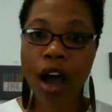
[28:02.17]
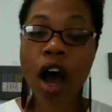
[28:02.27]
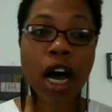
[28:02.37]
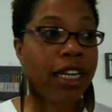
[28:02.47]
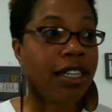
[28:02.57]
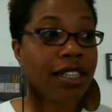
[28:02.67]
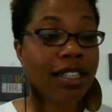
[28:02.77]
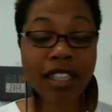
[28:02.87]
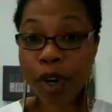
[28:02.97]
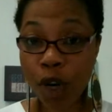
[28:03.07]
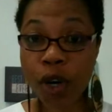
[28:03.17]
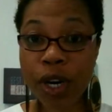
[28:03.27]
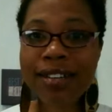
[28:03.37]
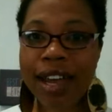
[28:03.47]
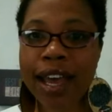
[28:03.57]
on some
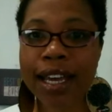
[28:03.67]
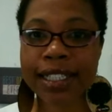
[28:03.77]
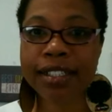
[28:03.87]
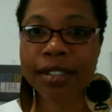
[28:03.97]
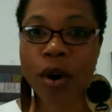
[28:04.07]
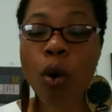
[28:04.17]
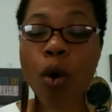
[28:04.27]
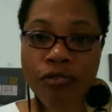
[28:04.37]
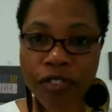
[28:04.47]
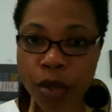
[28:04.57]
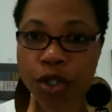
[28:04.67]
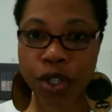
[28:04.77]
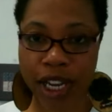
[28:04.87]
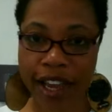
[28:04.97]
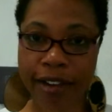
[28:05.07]
current debts or
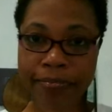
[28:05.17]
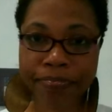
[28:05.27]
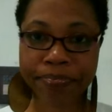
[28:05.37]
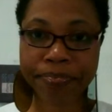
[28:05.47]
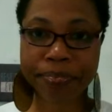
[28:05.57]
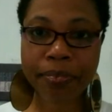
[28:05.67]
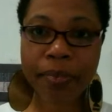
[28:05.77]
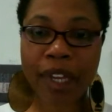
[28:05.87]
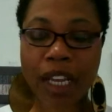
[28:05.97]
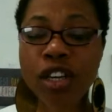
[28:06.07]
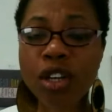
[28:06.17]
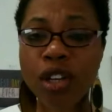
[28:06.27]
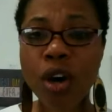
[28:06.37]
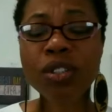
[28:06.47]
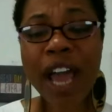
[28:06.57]
future debt? So those are